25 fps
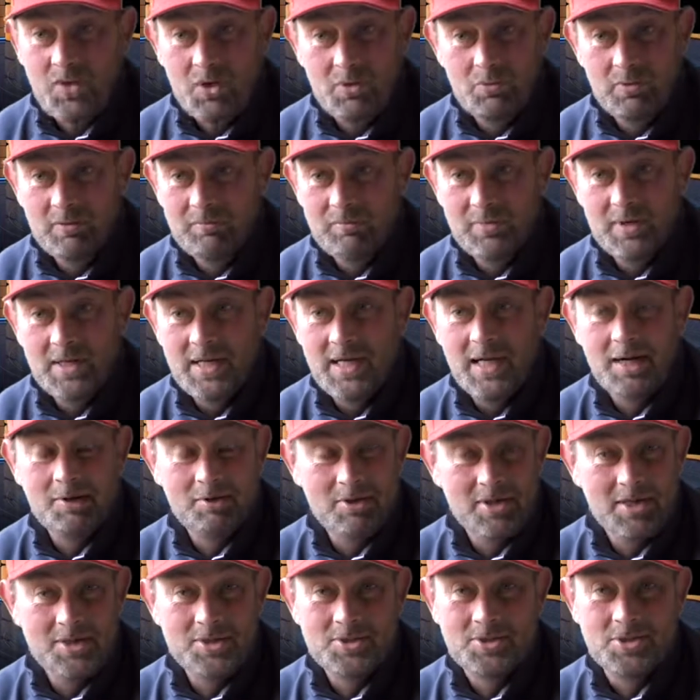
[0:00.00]
We've been out
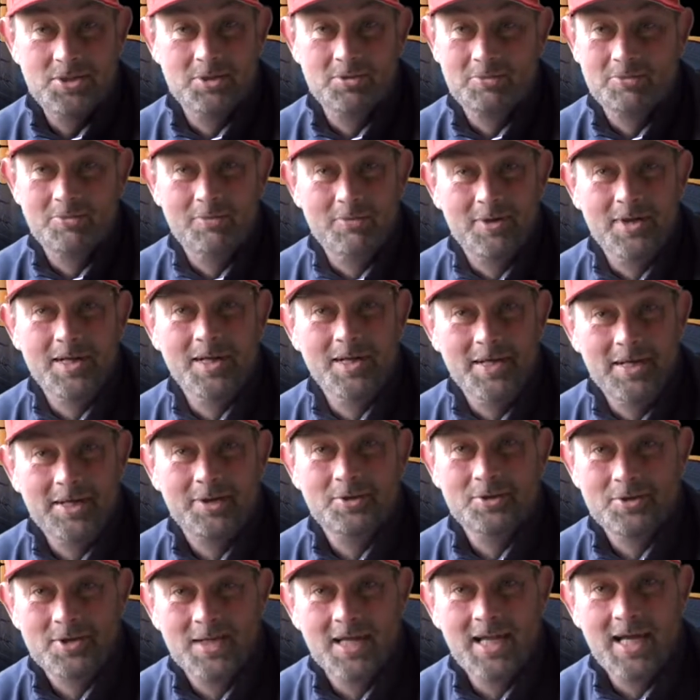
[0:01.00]
and had some really
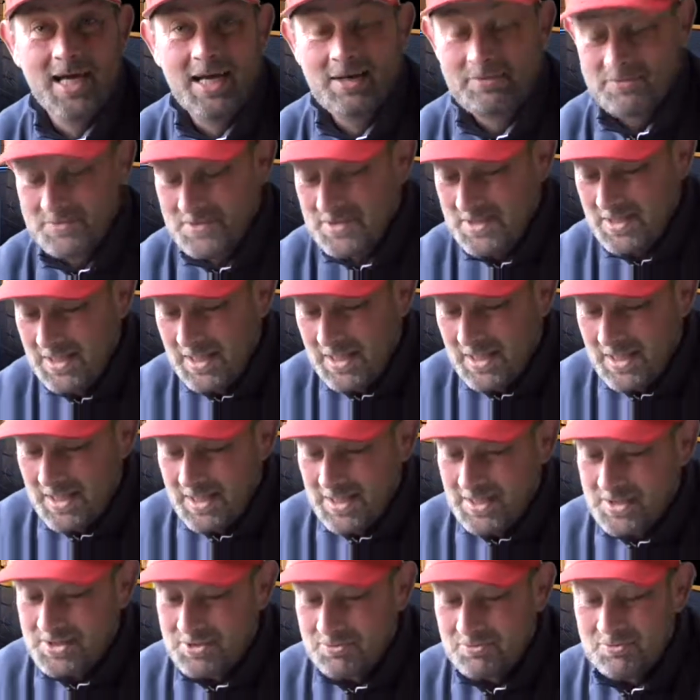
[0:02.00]
good laughs,
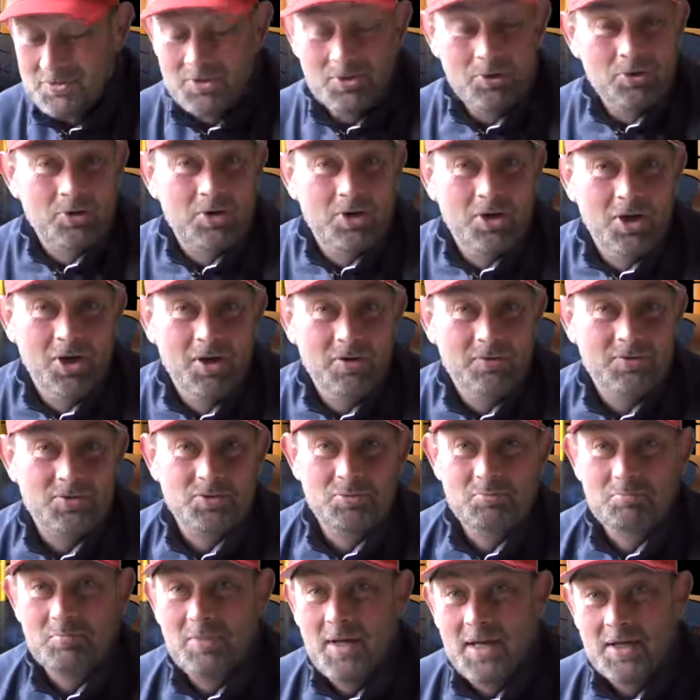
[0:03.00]
some good golf,
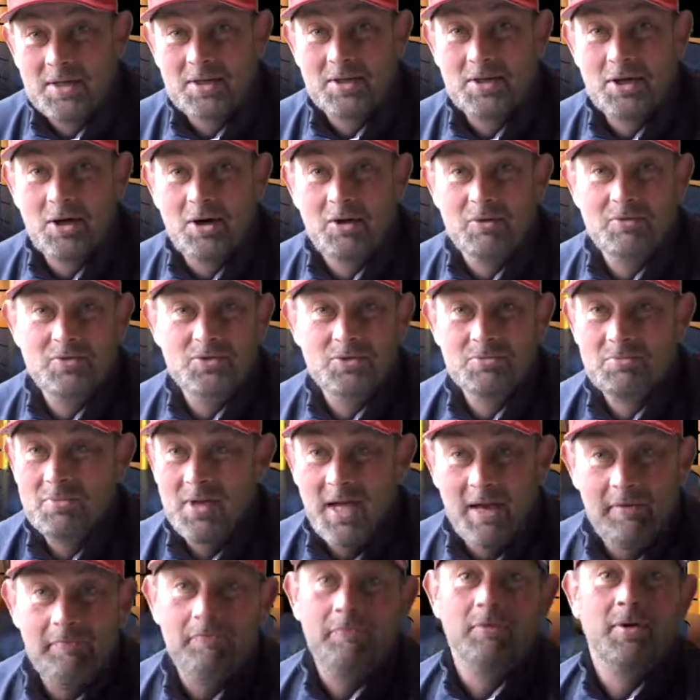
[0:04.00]
some bad golf, some
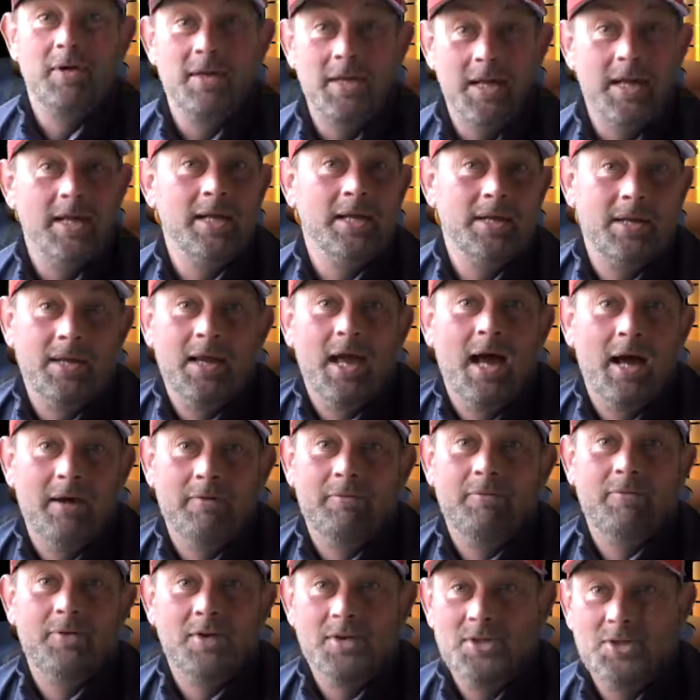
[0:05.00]
everyday
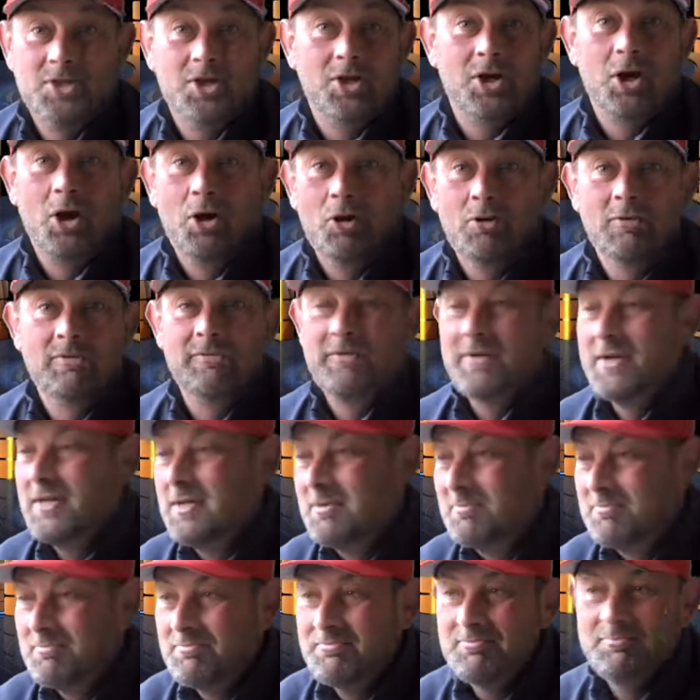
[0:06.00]
average
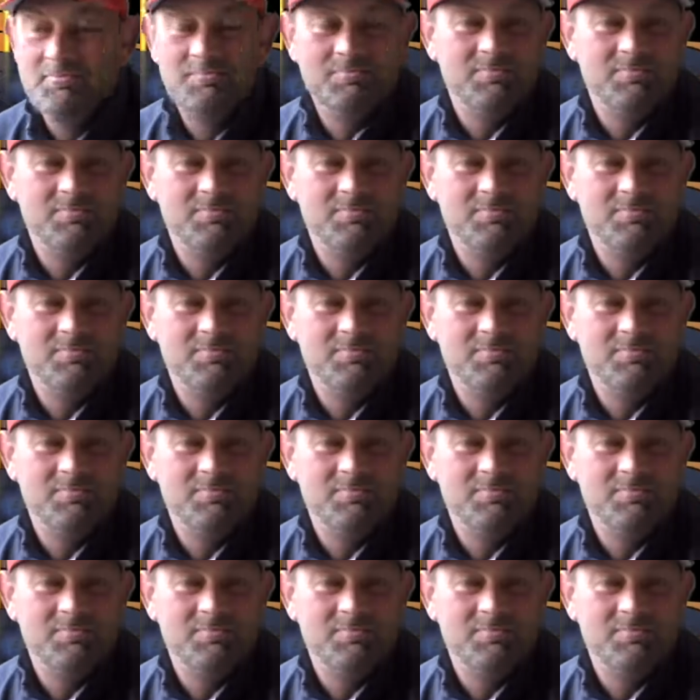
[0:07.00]
golfing